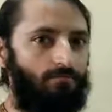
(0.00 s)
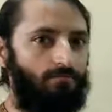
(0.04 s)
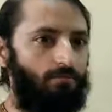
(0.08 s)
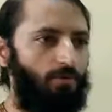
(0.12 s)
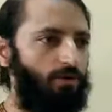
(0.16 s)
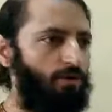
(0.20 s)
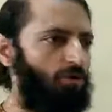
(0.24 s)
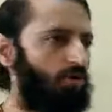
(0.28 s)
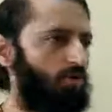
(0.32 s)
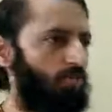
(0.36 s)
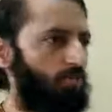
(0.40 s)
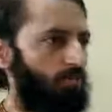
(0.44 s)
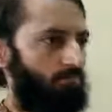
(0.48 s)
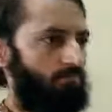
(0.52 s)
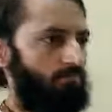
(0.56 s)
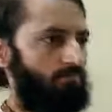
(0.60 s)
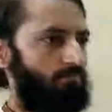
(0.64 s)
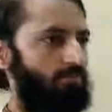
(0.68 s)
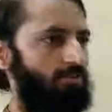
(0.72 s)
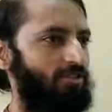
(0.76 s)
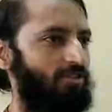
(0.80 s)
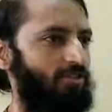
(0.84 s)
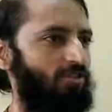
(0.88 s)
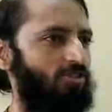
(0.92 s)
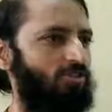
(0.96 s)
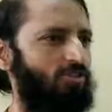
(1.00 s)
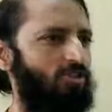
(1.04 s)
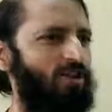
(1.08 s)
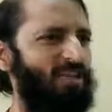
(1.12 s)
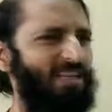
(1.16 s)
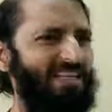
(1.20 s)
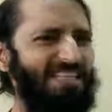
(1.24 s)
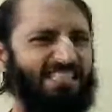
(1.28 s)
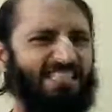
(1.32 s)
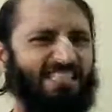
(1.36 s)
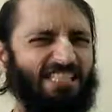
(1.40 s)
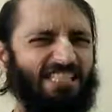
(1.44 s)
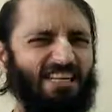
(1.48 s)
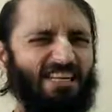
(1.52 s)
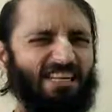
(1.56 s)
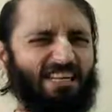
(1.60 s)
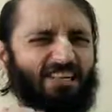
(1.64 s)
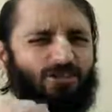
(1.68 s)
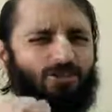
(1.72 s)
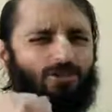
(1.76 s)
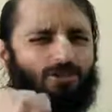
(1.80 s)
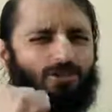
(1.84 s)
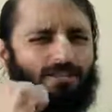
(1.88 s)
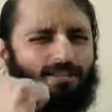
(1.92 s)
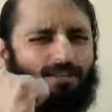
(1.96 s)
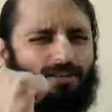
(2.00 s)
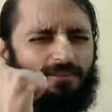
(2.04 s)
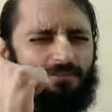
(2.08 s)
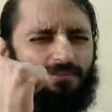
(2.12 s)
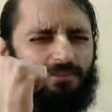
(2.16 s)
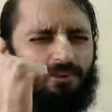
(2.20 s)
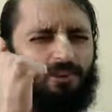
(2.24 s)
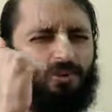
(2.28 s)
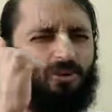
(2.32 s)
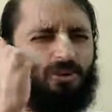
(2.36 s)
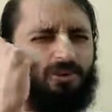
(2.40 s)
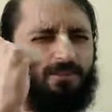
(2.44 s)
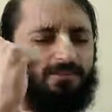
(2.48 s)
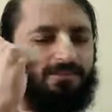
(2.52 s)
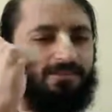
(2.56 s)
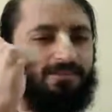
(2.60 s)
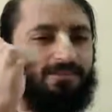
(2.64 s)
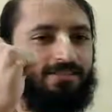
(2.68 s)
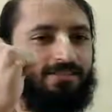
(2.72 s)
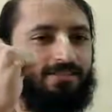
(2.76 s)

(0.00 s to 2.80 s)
but you are exerting yourself a lot.